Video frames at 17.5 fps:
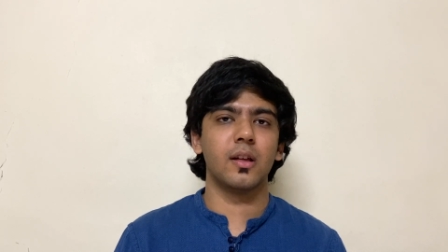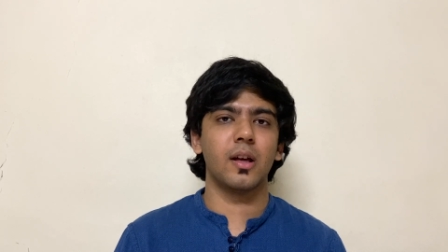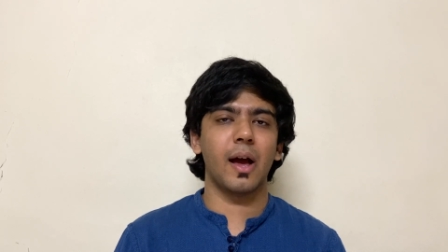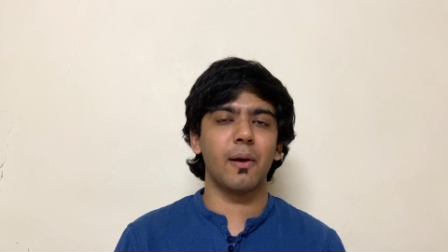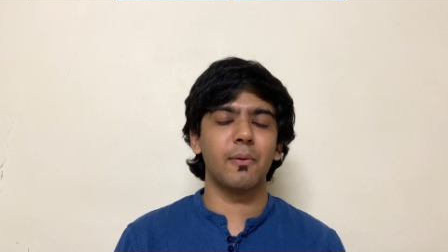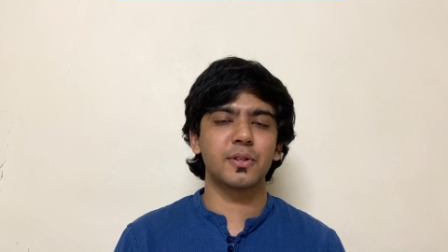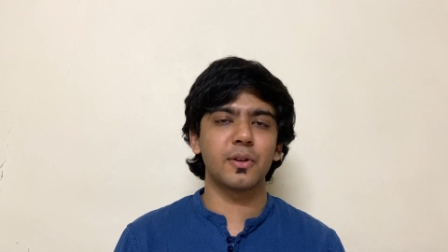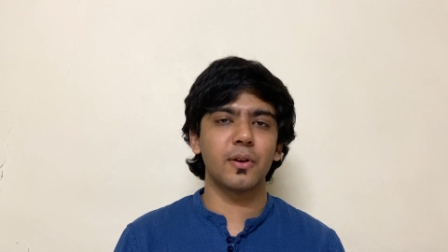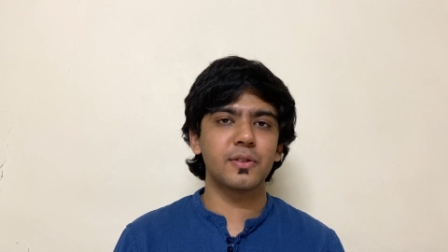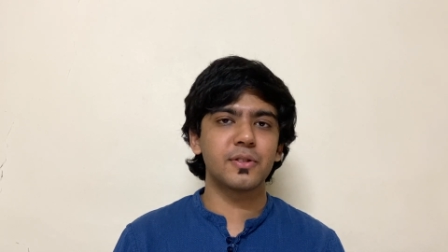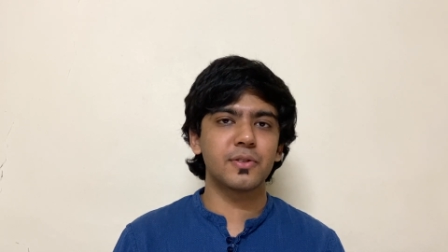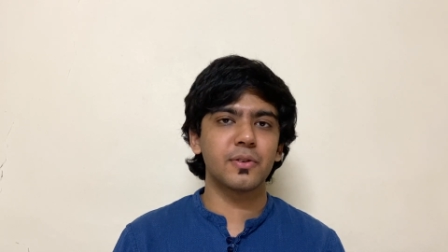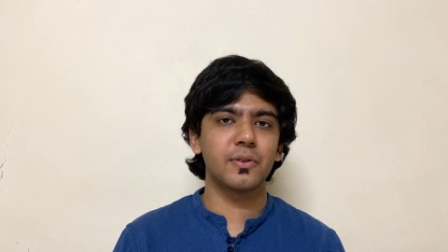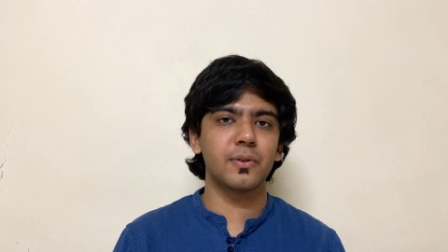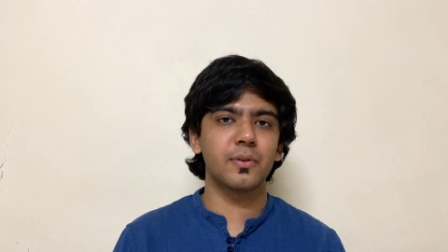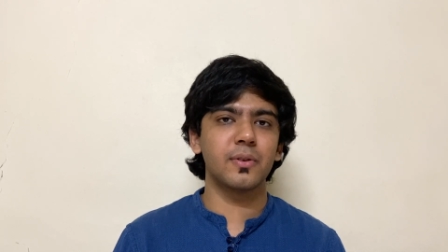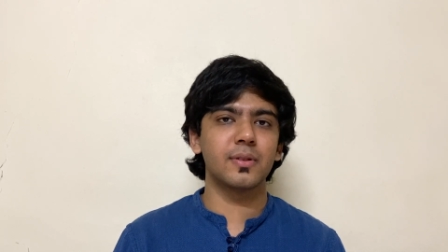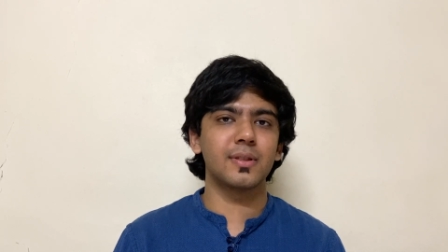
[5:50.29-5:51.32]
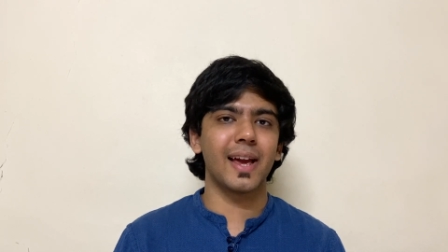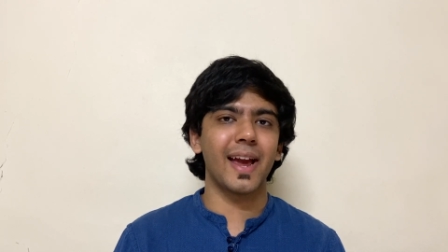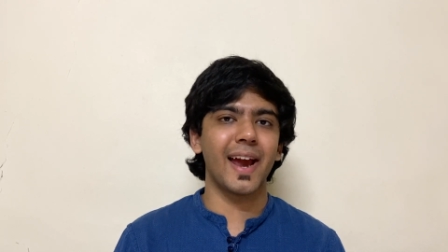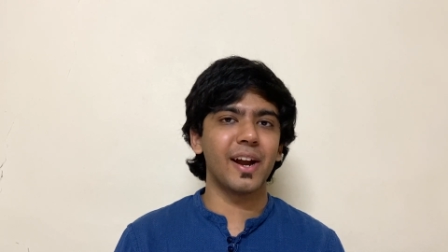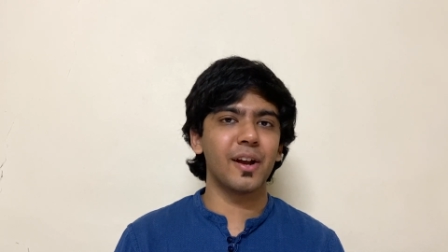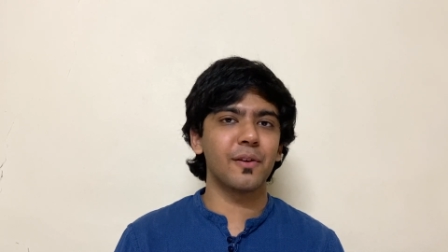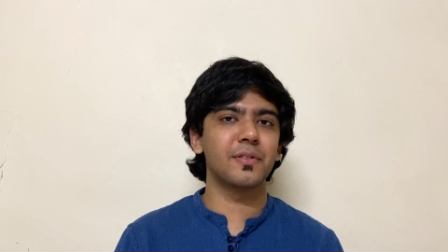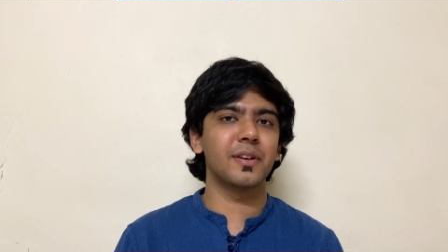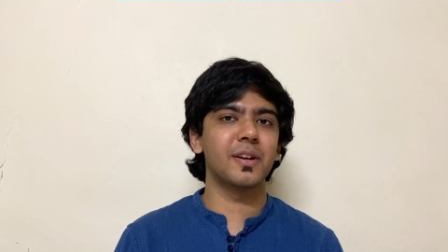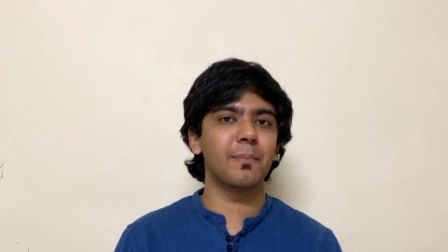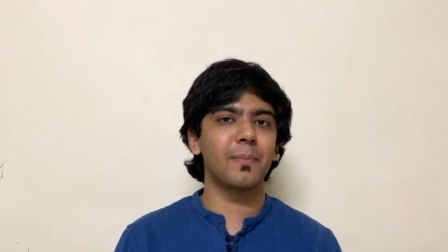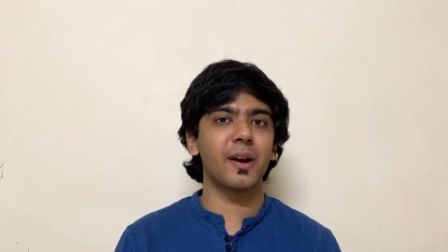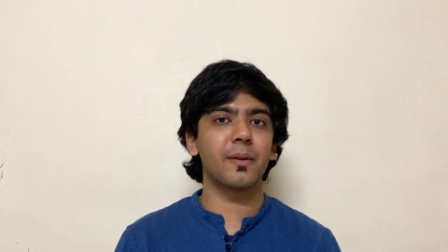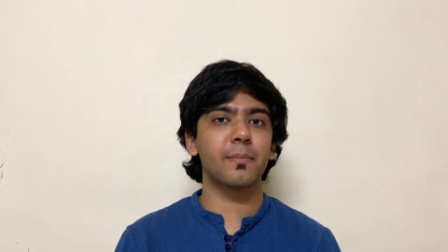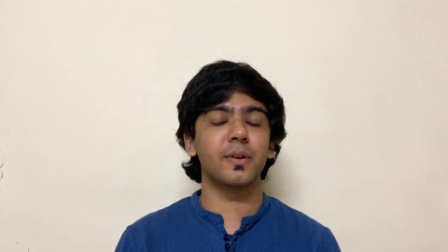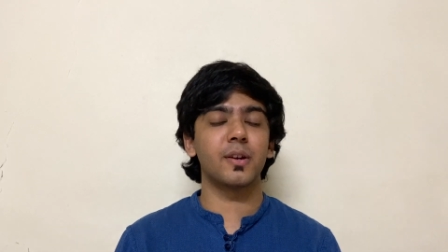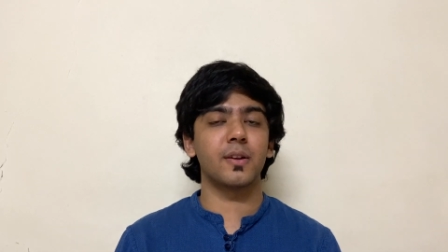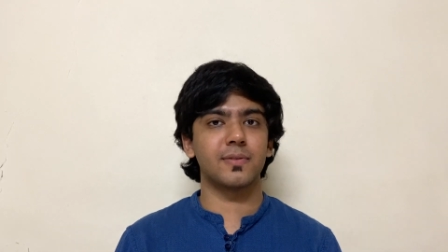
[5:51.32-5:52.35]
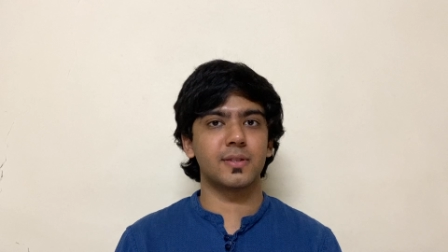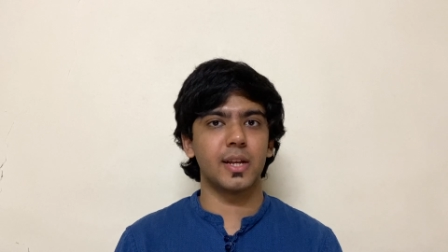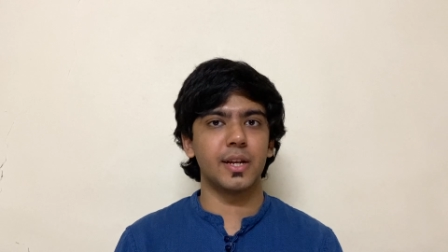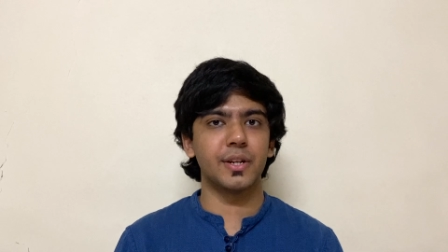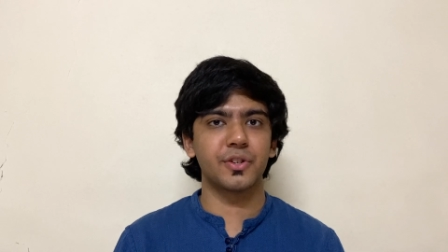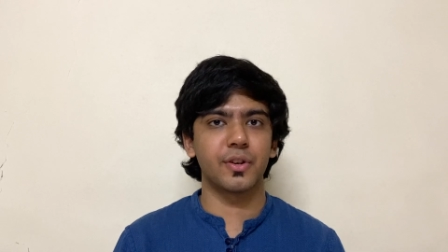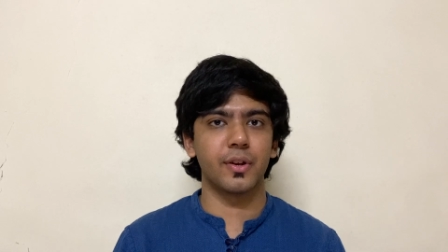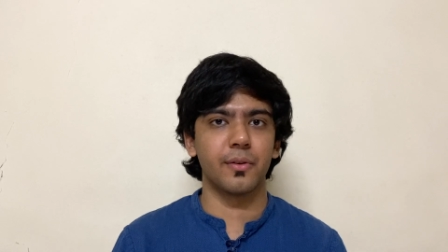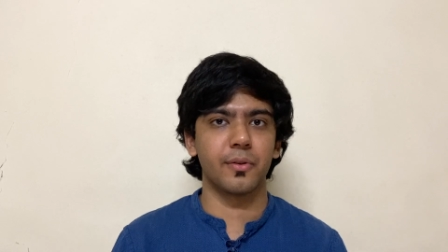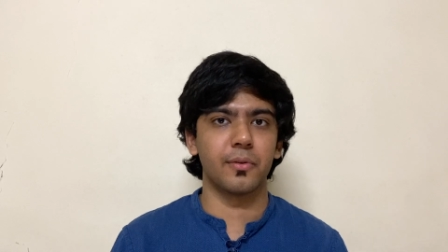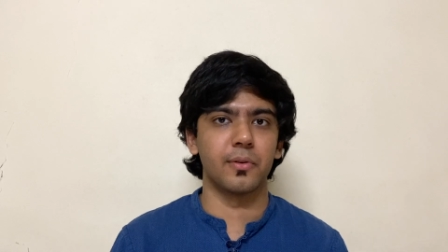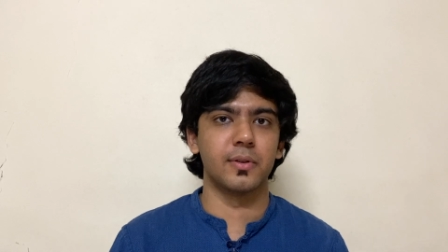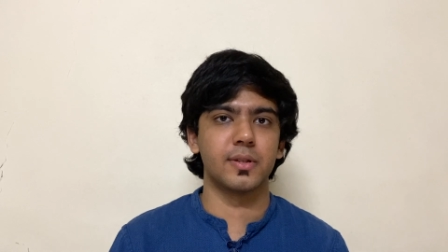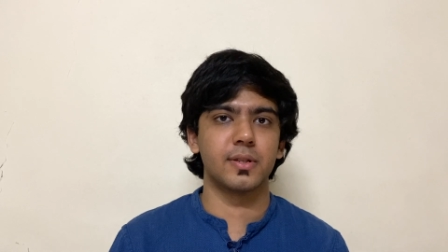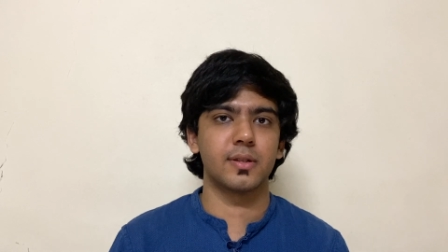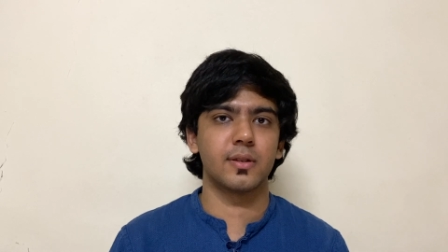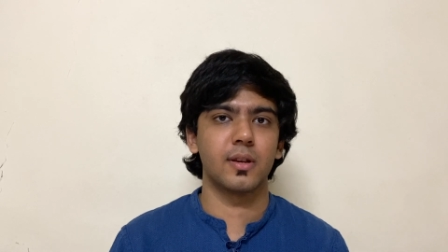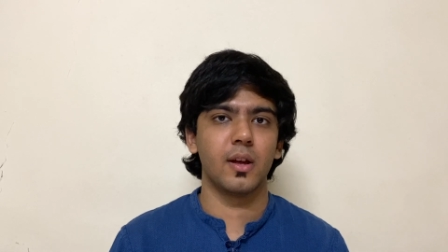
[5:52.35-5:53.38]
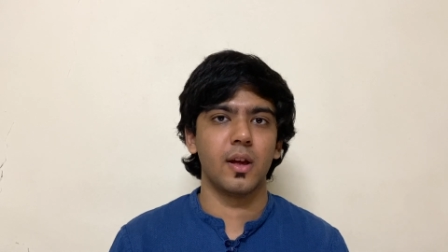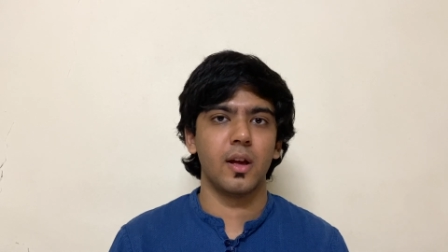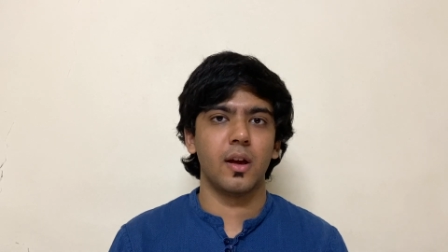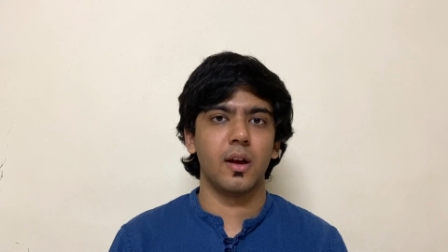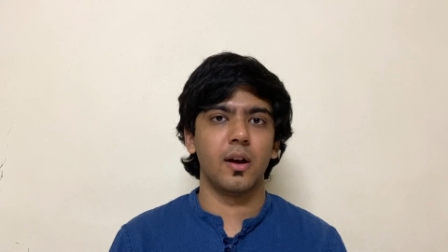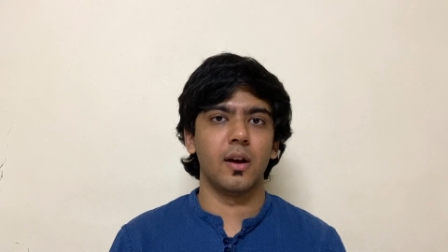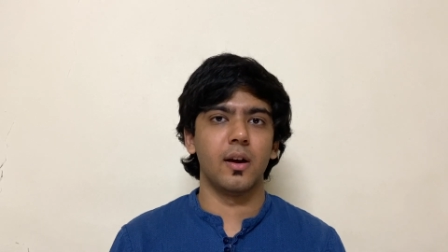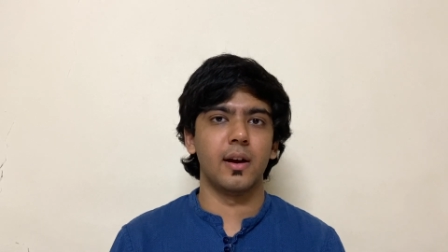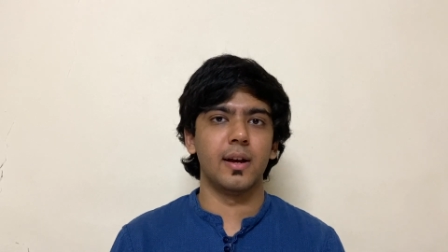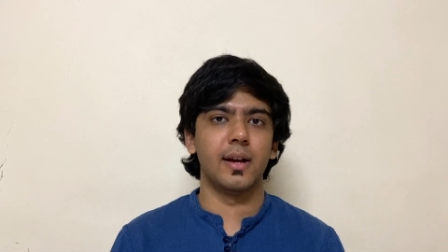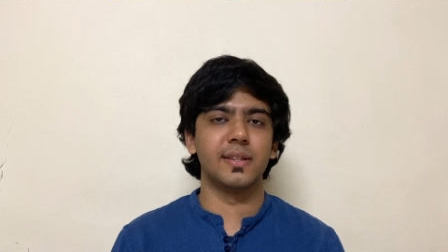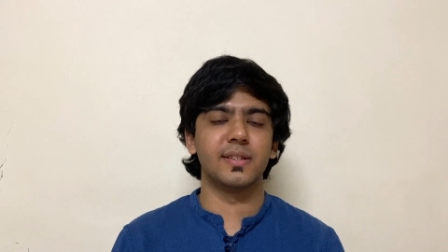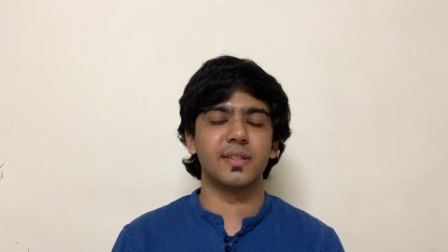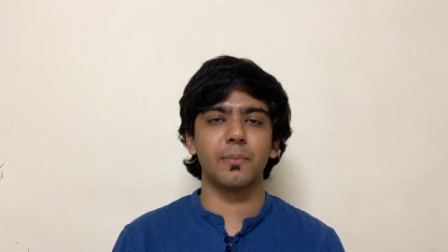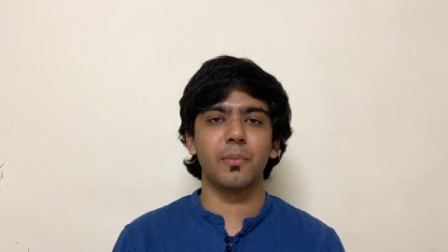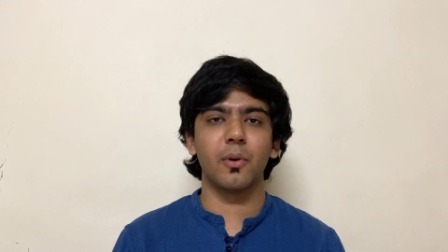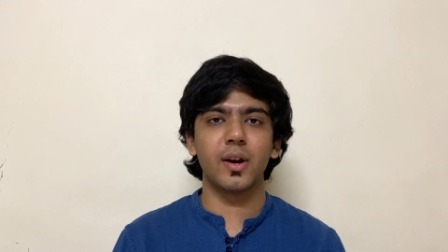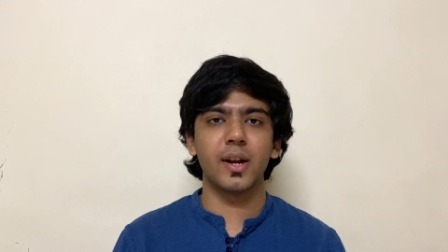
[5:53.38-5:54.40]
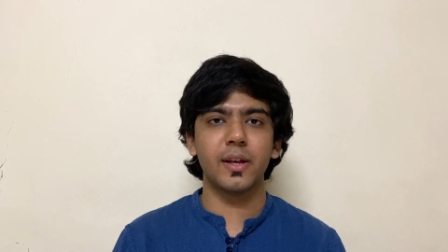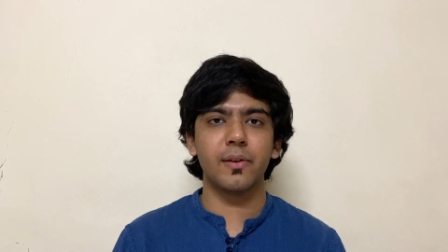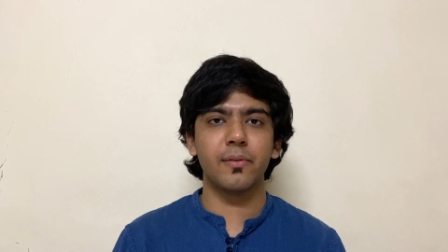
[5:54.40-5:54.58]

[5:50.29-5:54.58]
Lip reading: I was also the head of the Department of Stage Controls. It's a body